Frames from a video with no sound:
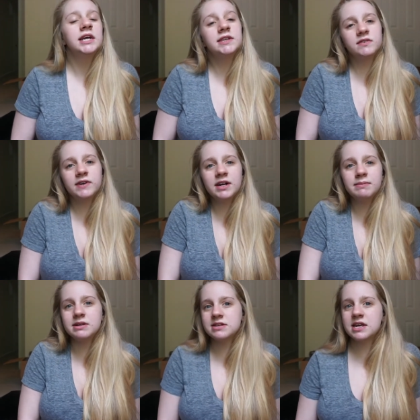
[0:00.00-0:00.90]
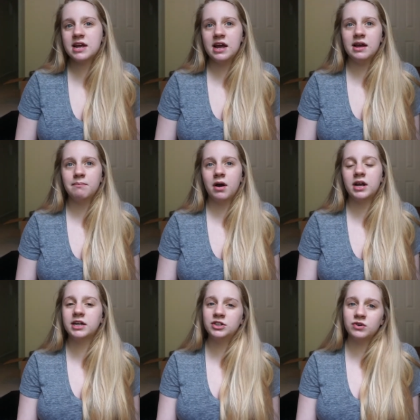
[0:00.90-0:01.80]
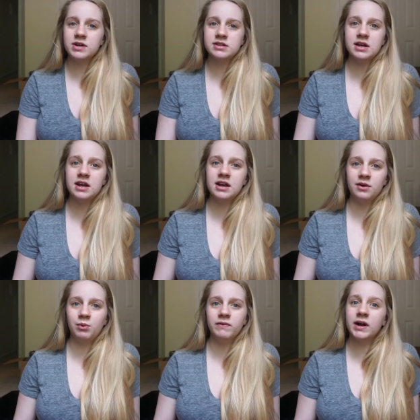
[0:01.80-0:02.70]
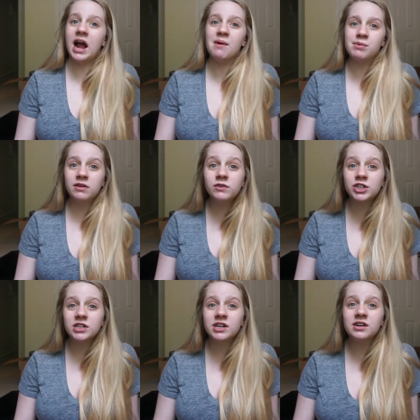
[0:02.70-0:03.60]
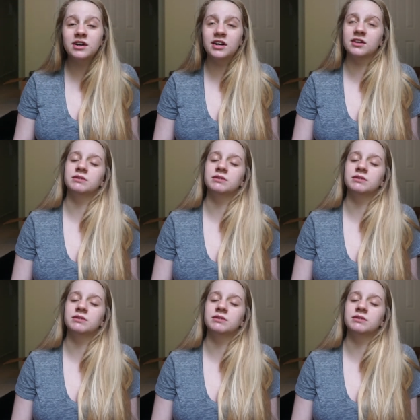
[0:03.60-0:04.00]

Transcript: he's been very busy and but he enjoys it and we're very happy in virginia uh,